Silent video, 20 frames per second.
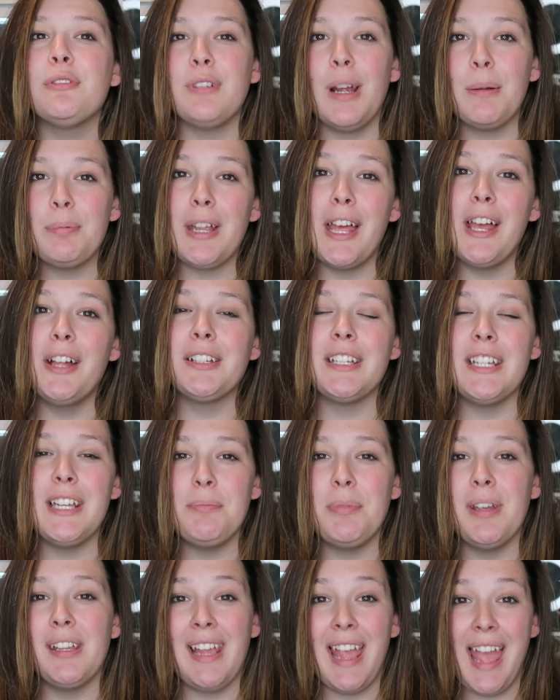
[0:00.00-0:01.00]
reptile
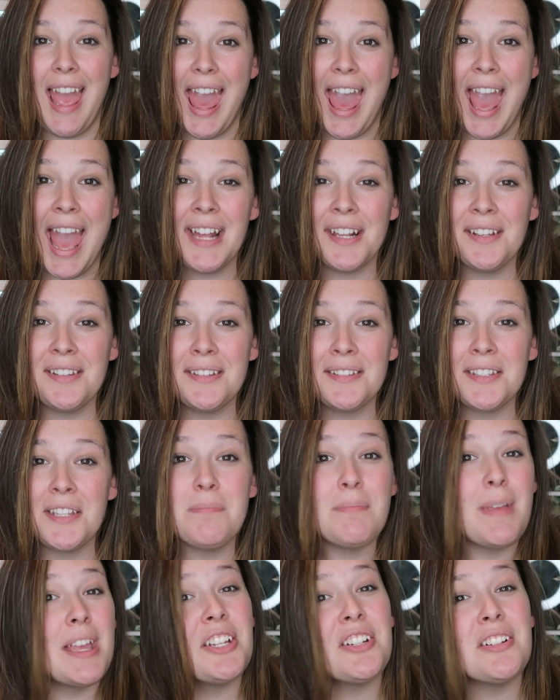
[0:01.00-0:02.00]
keeping hacks
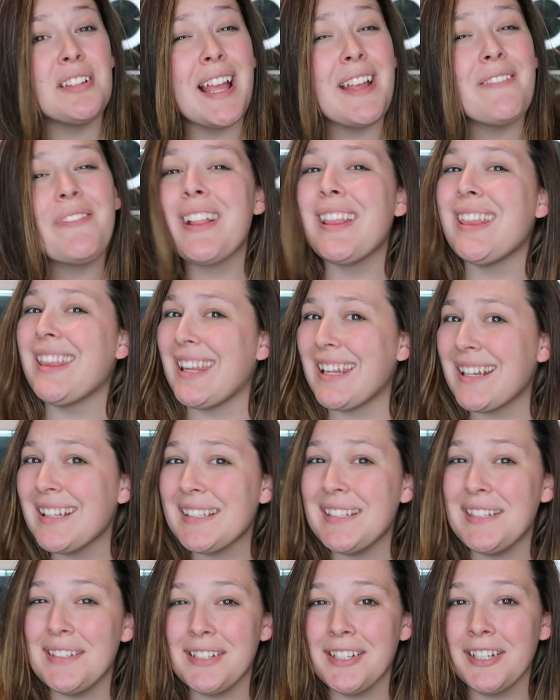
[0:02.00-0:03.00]
to make your life a
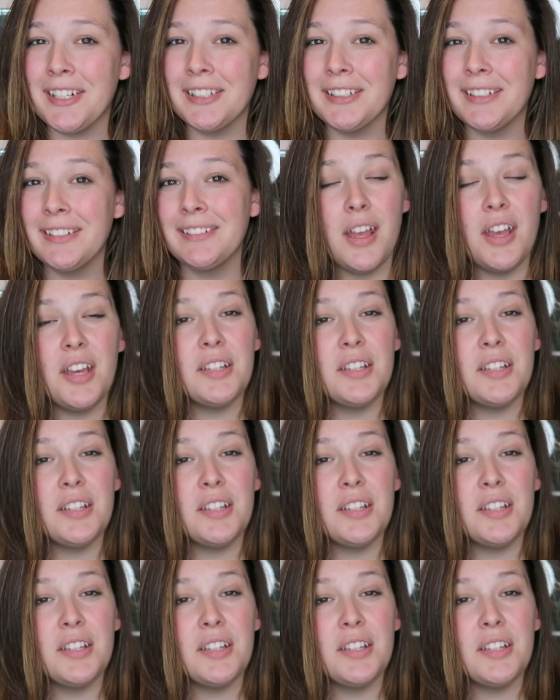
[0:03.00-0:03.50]
little easier.